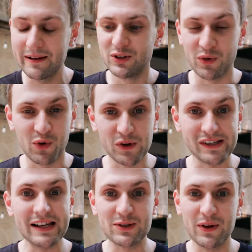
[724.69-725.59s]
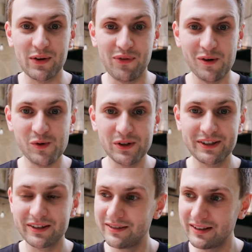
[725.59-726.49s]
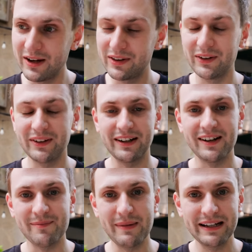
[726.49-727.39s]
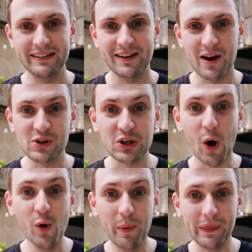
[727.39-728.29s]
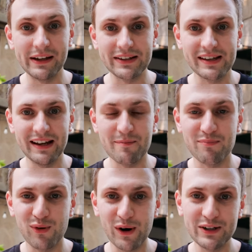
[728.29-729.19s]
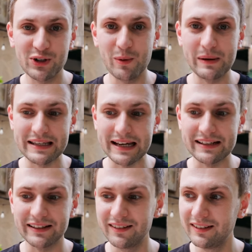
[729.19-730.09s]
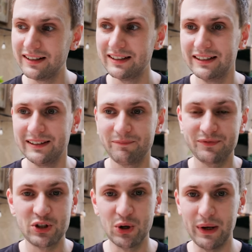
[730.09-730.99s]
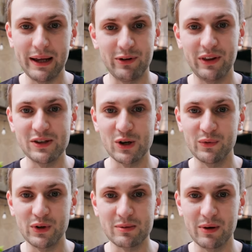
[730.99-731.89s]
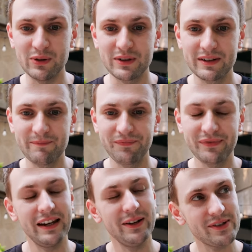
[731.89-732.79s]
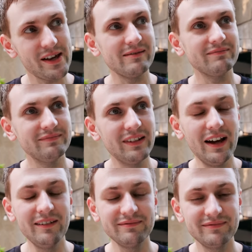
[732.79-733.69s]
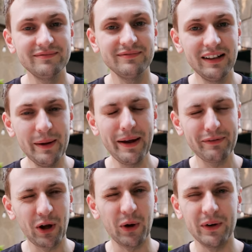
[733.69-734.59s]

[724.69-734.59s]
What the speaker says: So of course that's where the film was. I thought, ah, oh man, I've just opened this in a bright shopping center. Surely everything's overexposed. And he was like, nah, let me have a go.